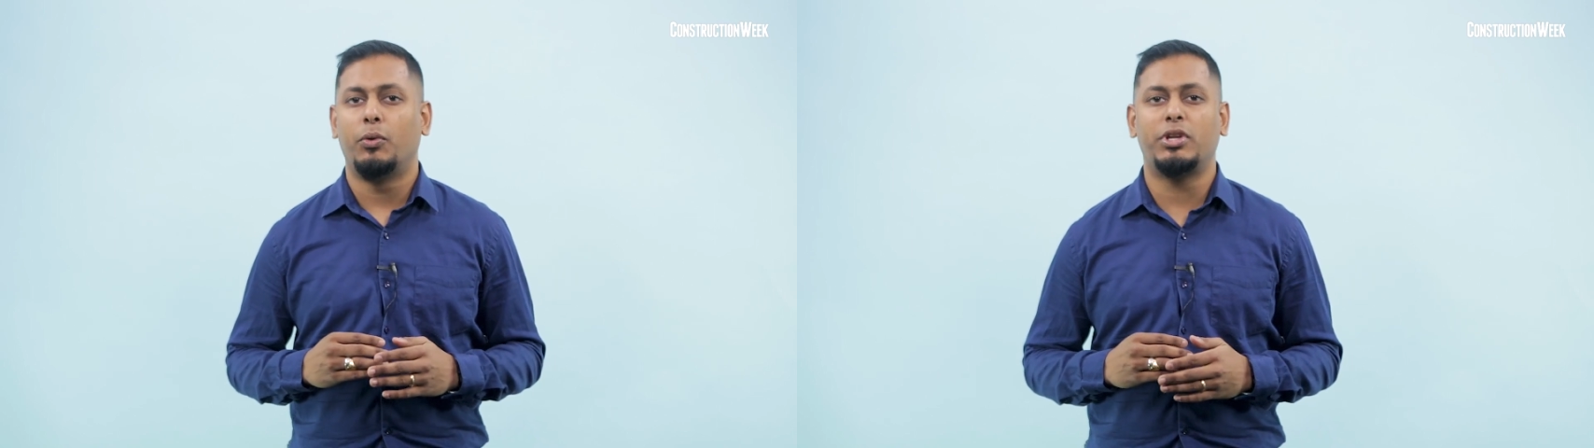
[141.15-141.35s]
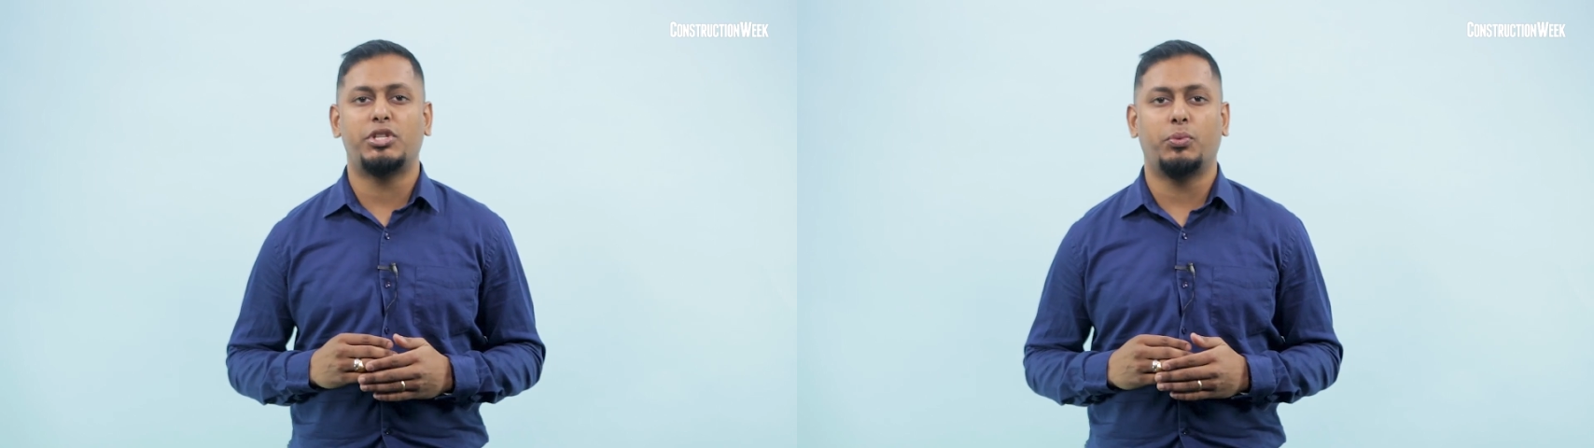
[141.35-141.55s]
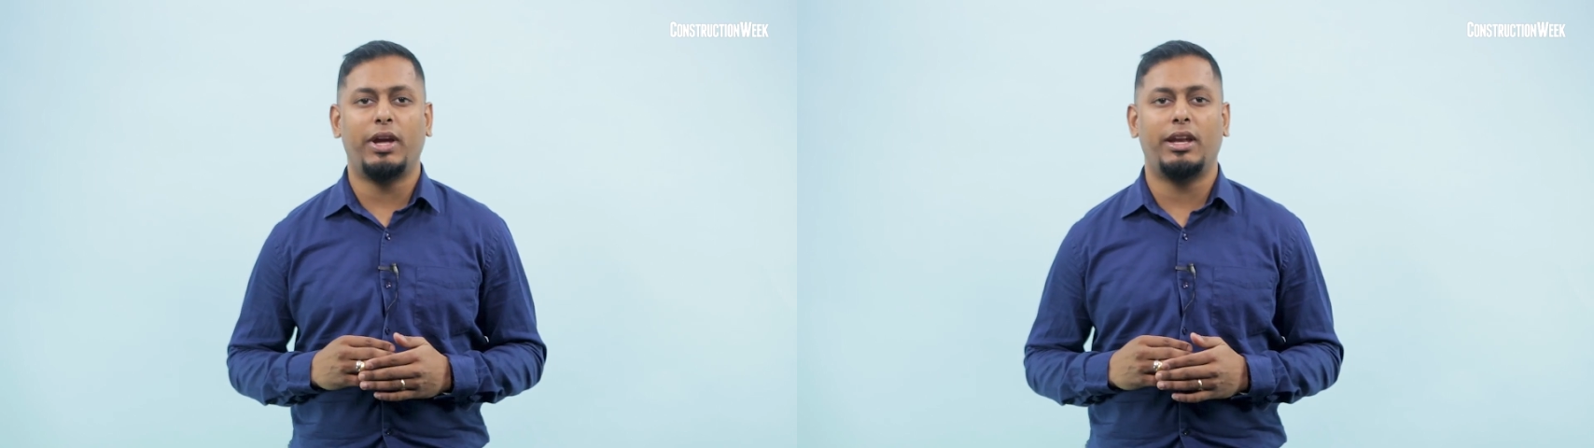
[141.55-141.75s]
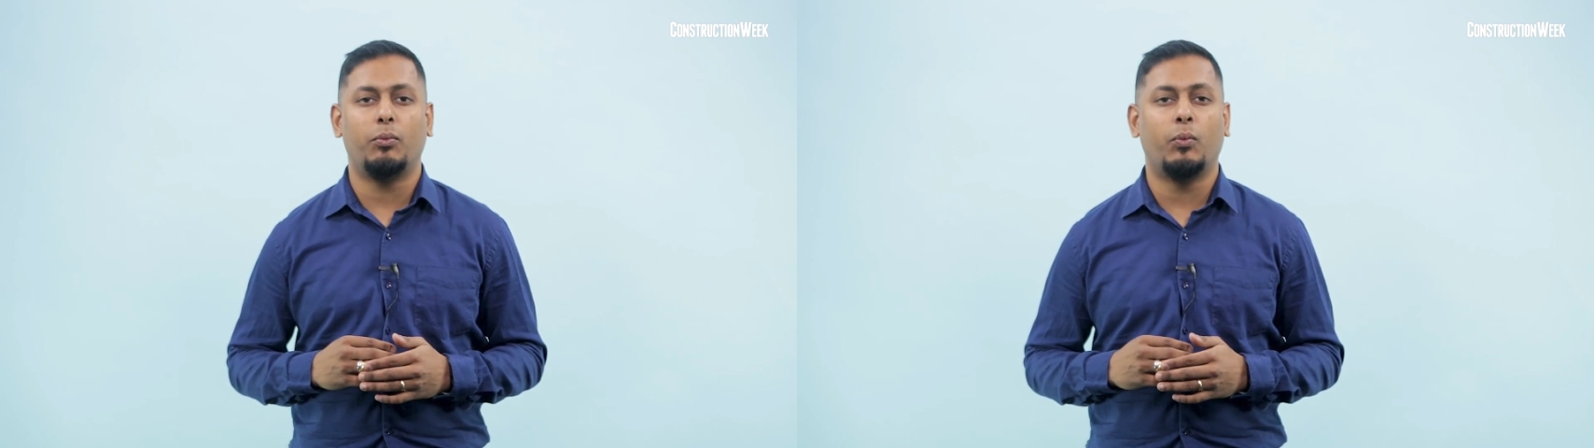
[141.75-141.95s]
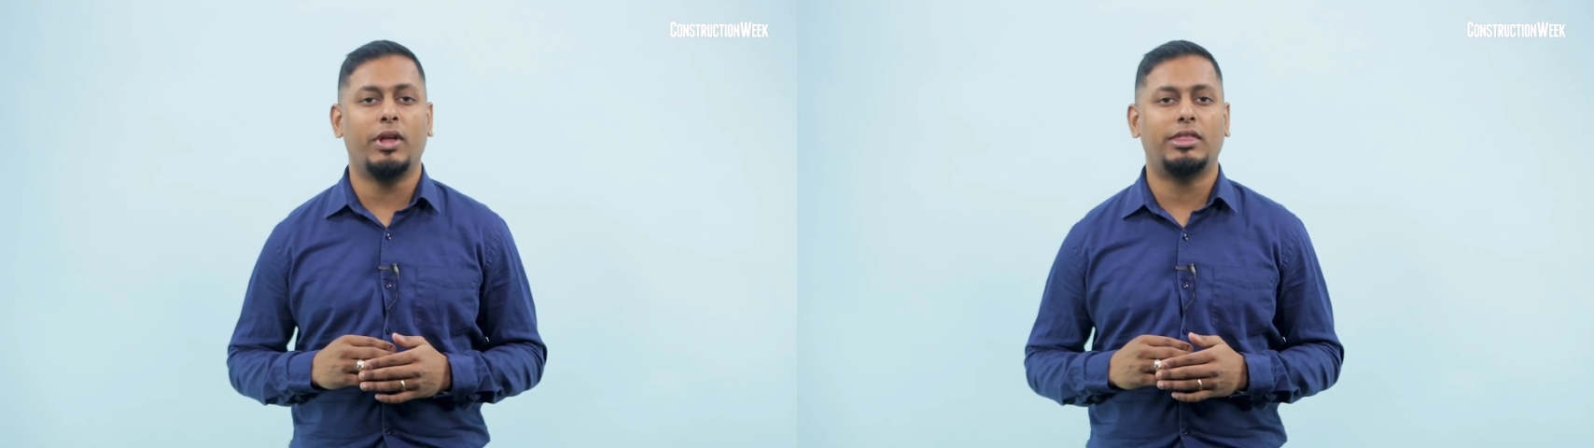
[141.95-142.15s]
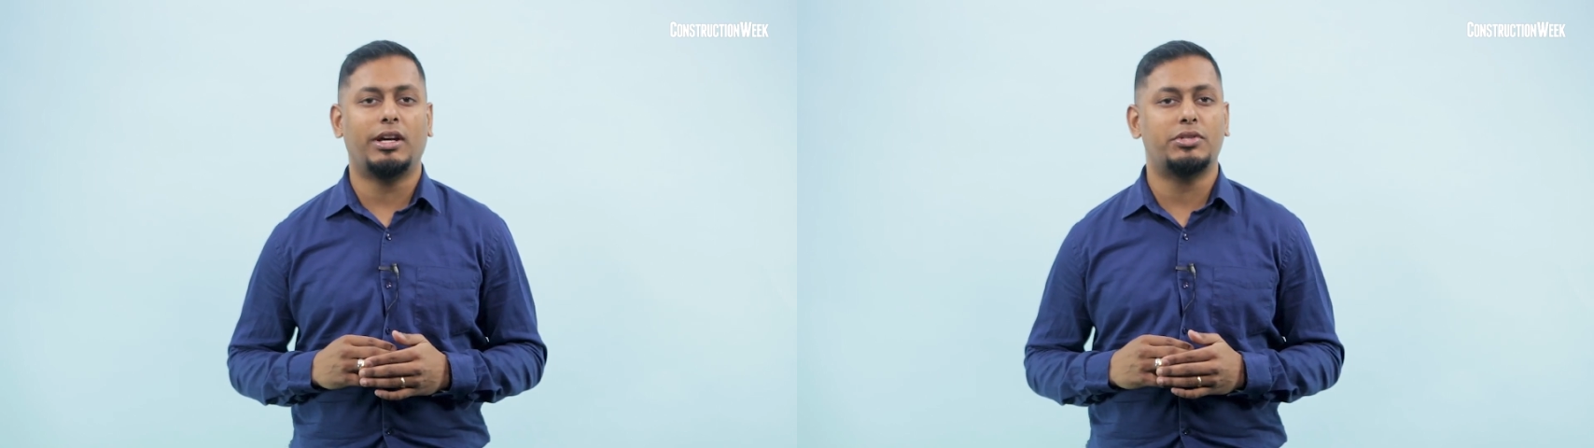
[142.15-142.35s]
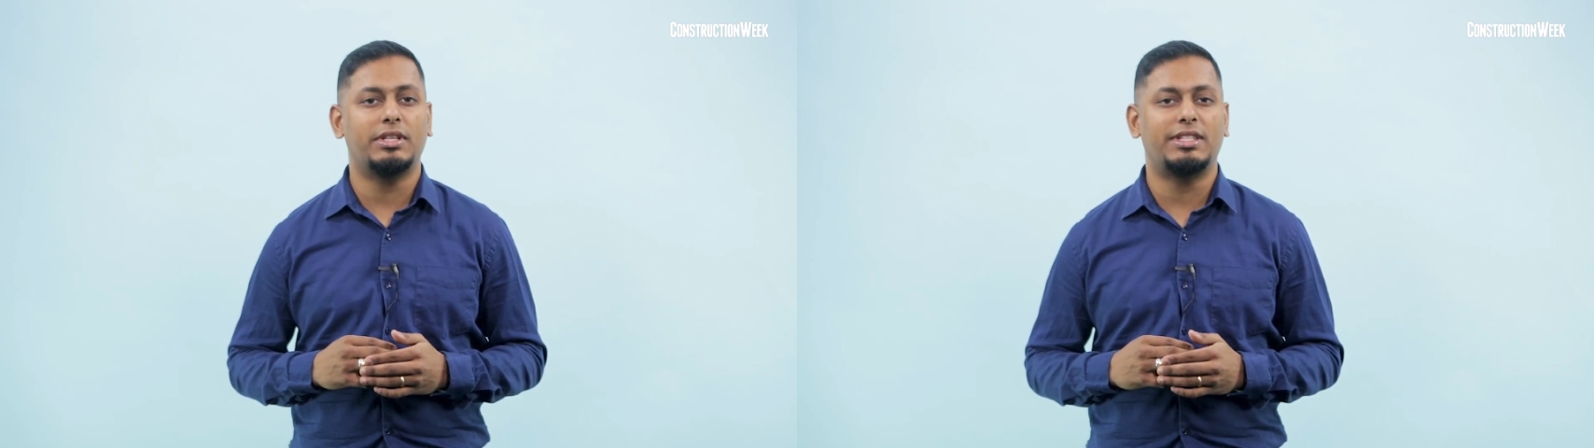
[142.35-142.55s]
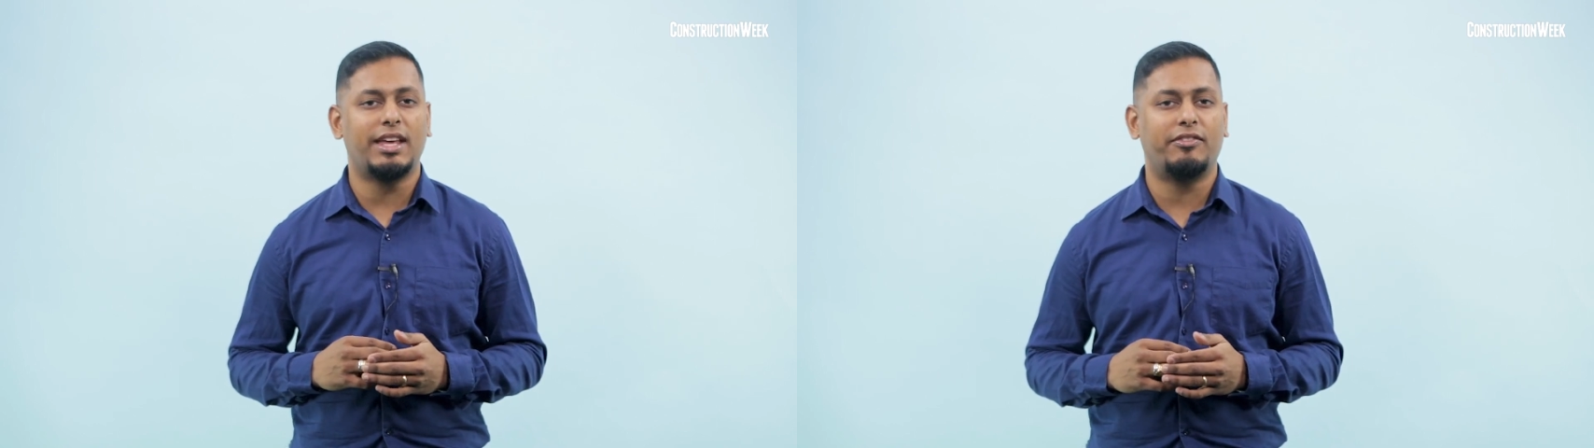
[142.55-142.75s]
which weighed
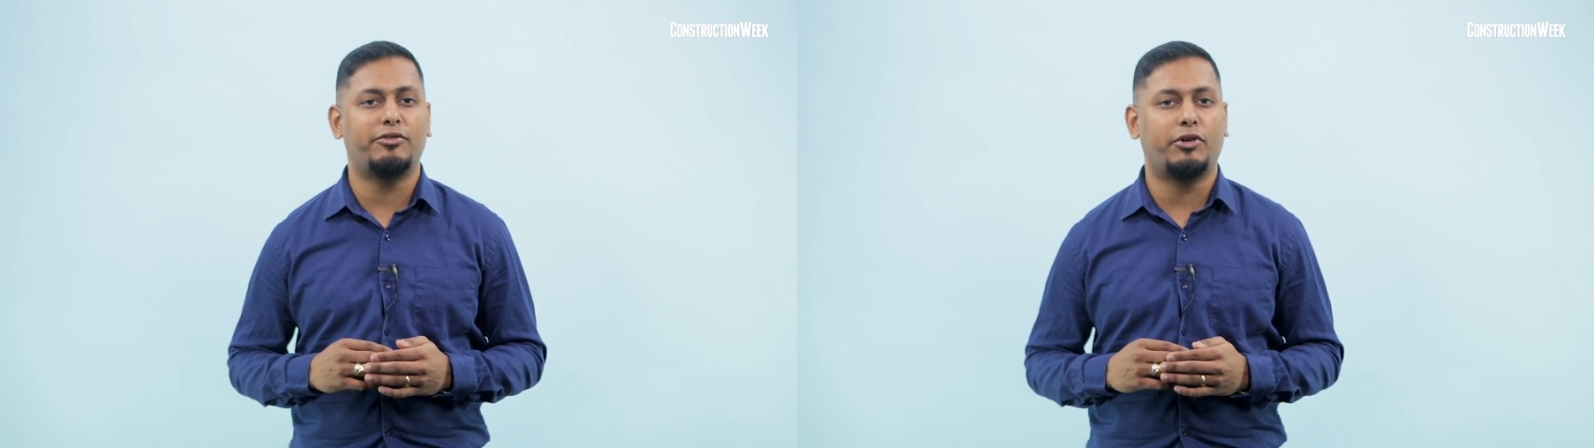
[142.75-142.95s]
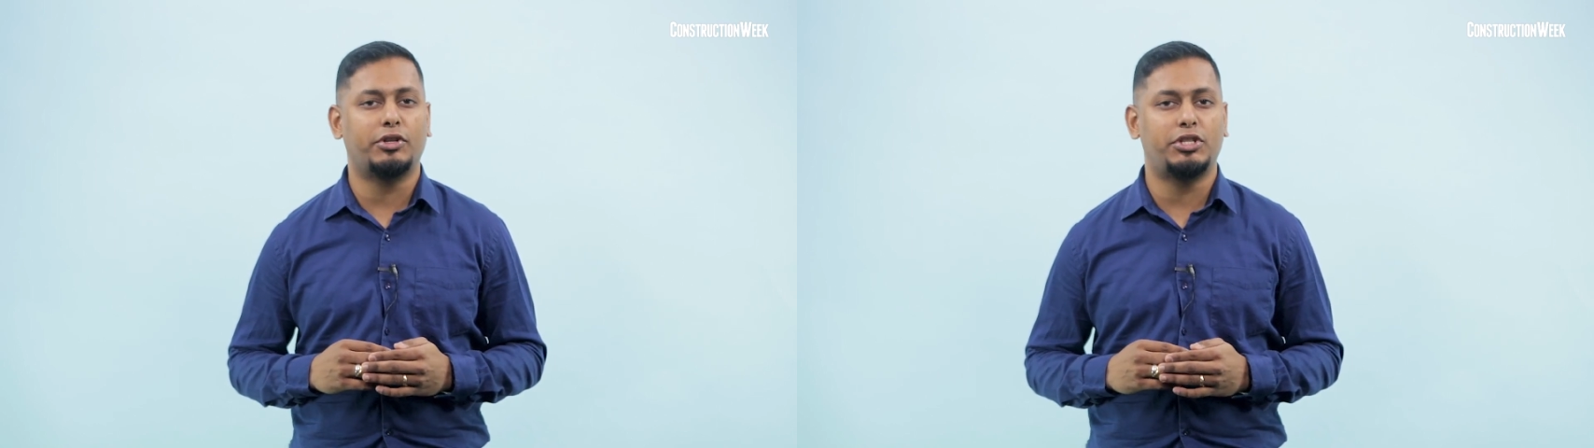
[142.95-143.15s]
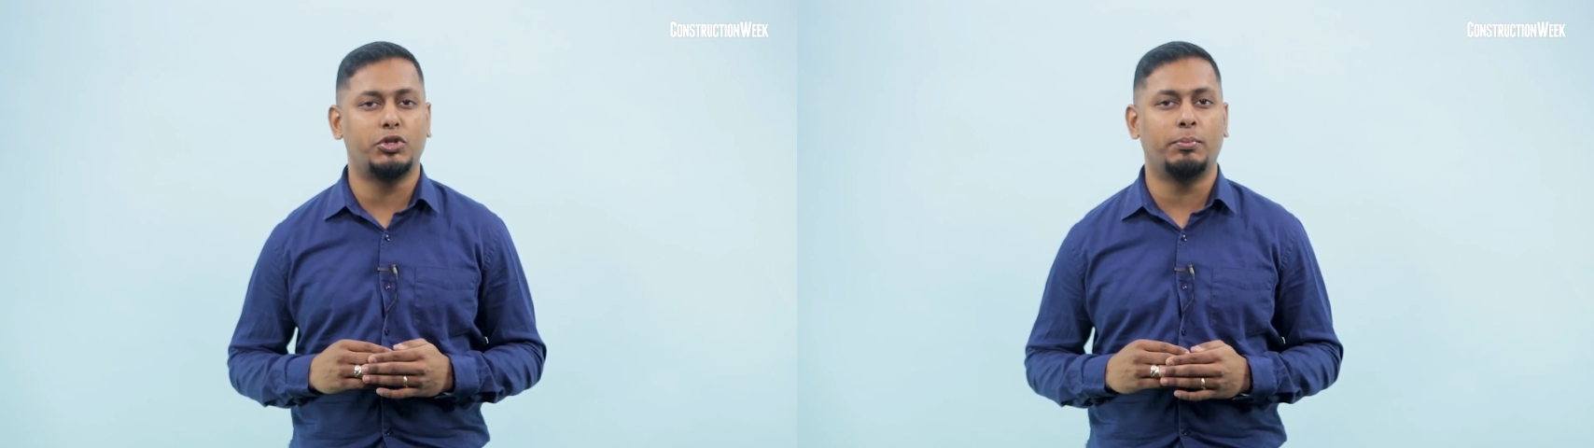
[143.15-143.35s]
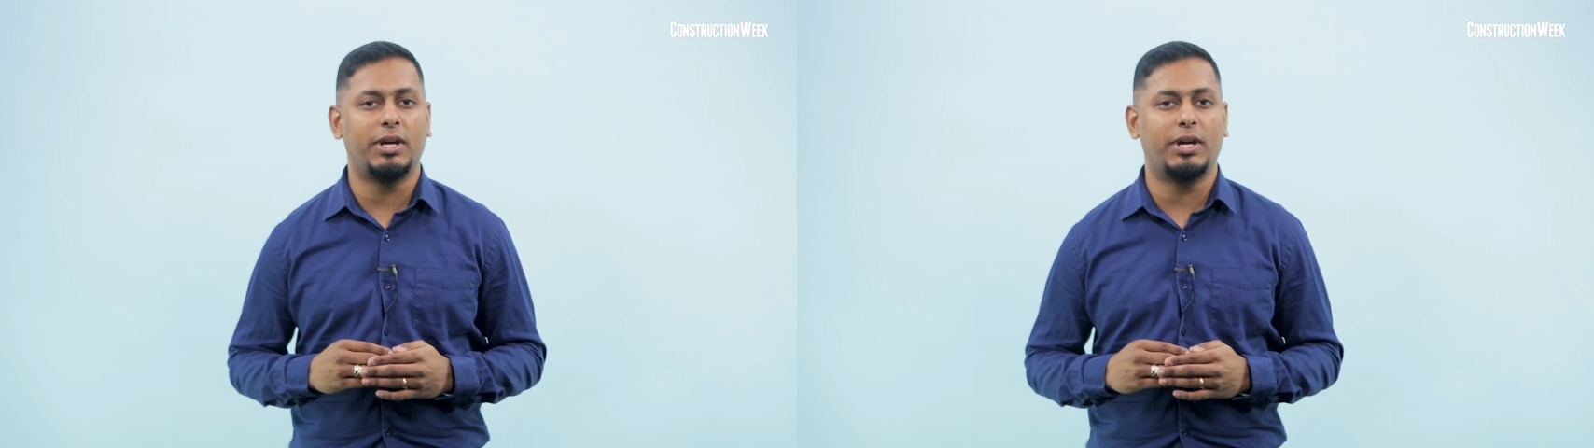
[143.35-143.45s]
1,742